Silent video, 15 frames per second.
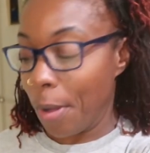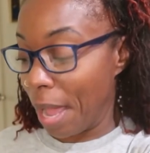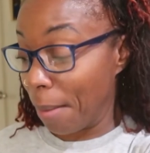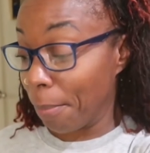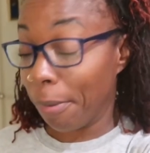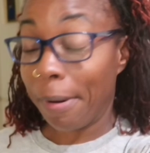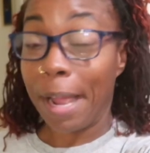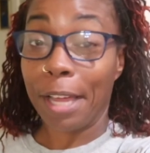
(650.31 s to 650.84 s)

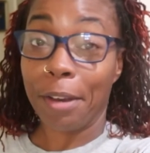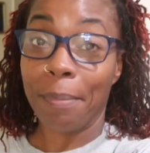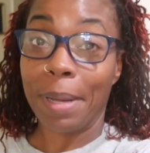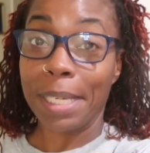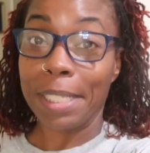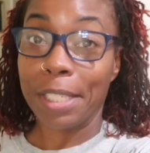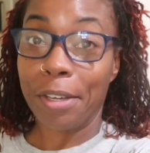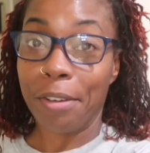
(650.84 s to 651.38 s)
I'm proud of
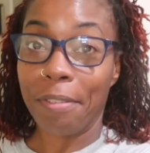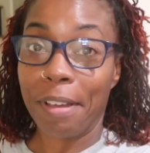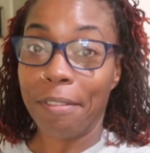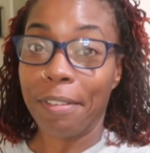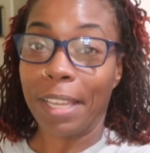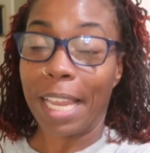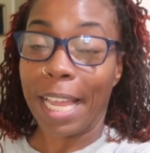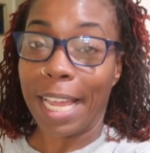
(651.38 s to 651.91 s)
myself. I
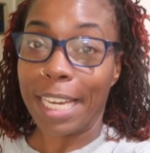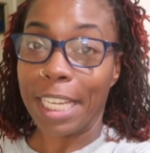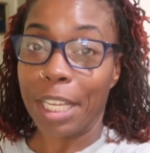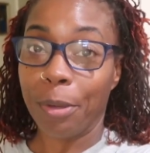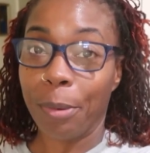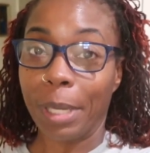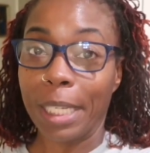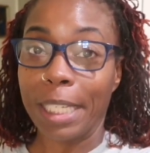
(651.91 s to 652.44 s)
feel like I
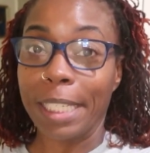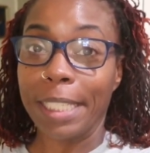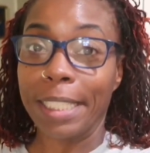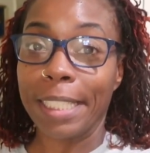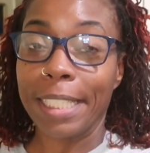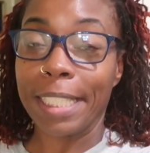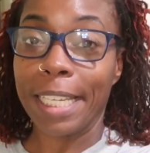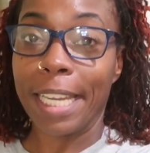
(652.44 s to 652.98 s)
did really
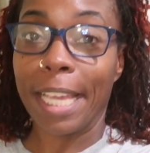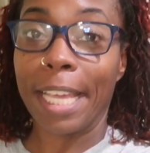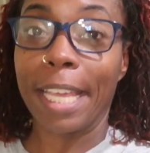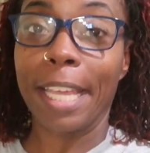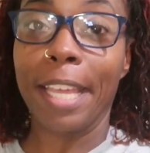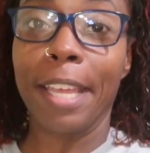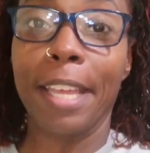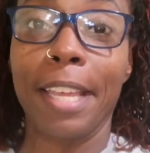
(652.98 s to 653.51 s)
good
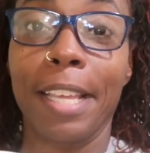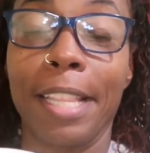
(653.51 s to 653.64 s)
today.